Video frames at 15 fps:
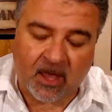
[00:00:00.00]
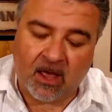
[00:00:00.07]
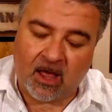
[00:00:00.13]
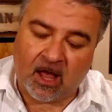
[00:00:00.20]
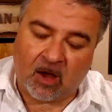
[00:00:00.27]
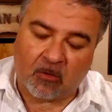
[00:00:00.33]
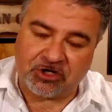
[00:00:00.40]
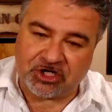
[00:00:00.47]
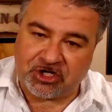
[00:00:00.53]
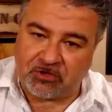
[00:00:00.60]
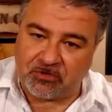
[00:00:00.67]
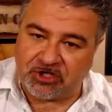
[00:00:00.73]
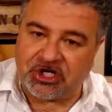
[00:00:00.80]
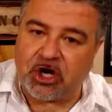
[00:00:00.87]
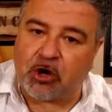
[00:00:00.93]
what you do
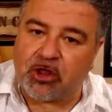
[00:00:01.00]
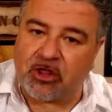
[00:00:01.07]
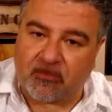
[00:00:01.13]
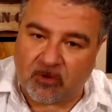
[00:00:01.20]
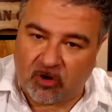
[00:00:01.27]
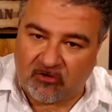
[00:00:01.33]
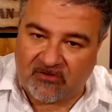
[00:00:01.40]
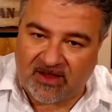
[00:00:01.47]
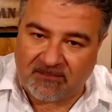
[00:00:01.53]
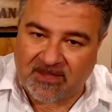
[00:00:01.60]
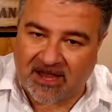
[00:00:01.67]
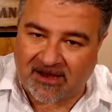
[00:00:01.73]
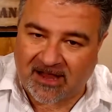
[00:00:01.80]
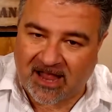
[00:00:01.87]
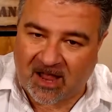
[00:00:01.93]
is you go to the
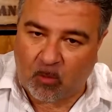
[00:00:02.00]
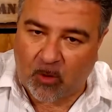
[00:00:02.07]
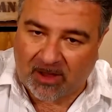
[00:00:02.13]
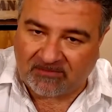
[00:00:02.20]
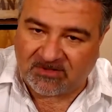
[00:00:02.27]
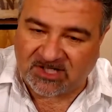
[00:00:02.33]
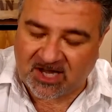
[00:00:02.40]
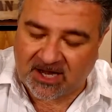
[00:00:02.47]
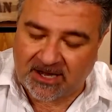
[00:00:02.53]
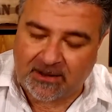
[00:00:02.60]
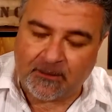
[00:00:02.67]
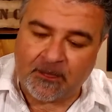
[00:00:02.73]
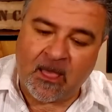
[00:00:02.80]
ProVape.com website.